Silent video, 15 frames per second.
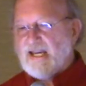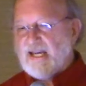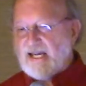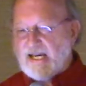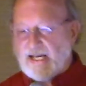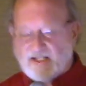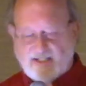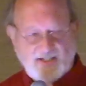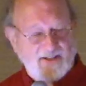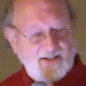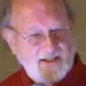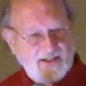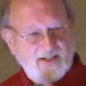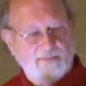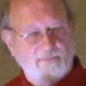It's
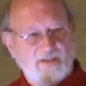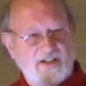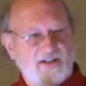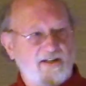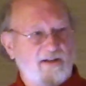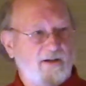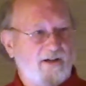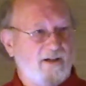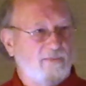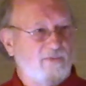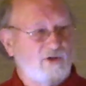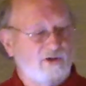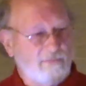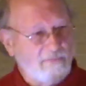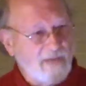this mysterium
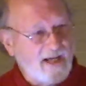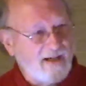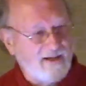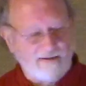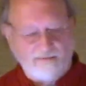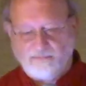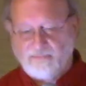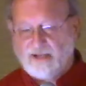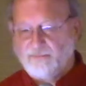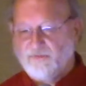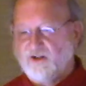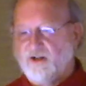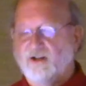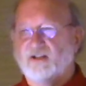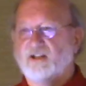tremendum I'm
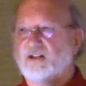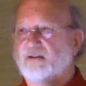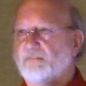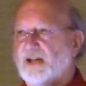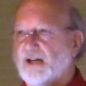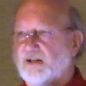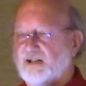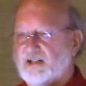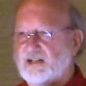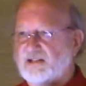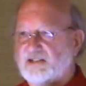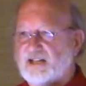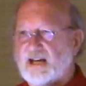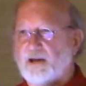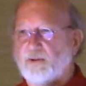talking about, an
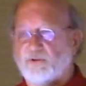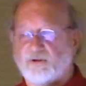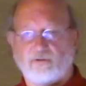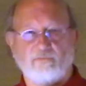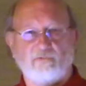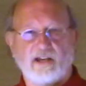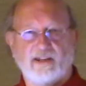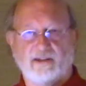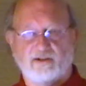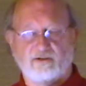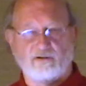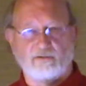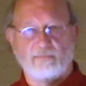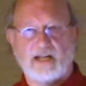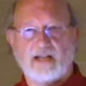encounter with a
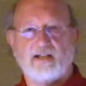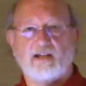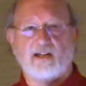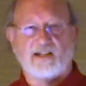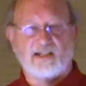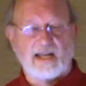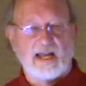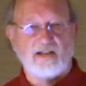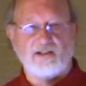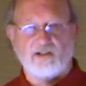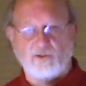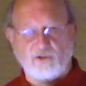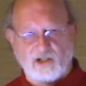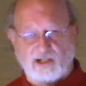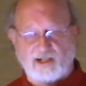tremendous and
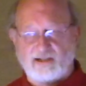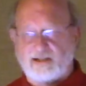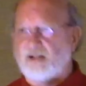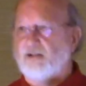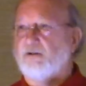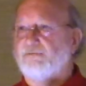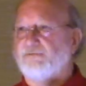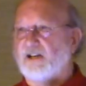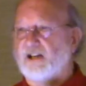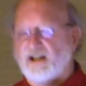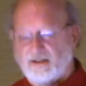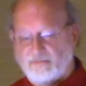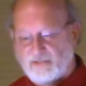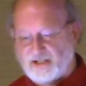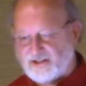usually
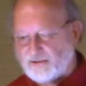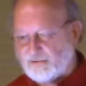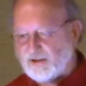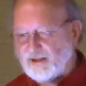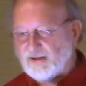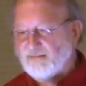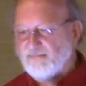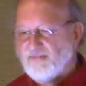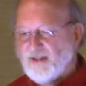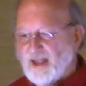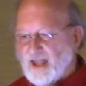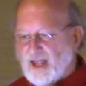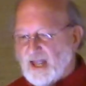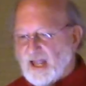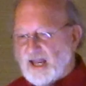terrifying mystery.
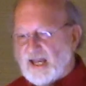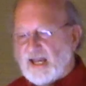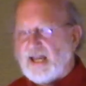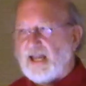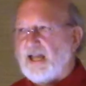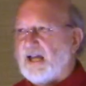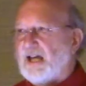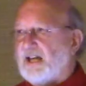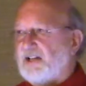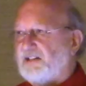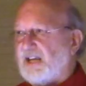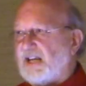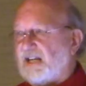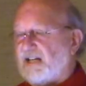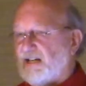
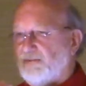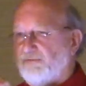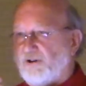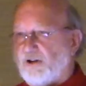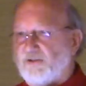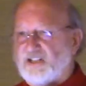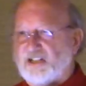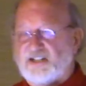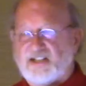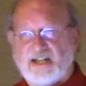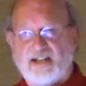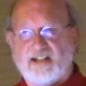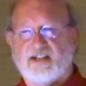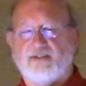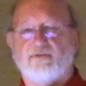It involves a
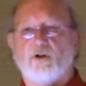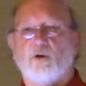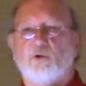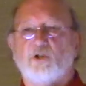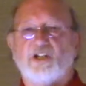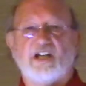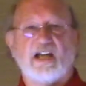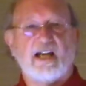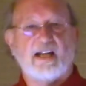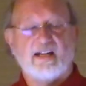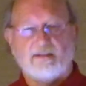sense of oceanic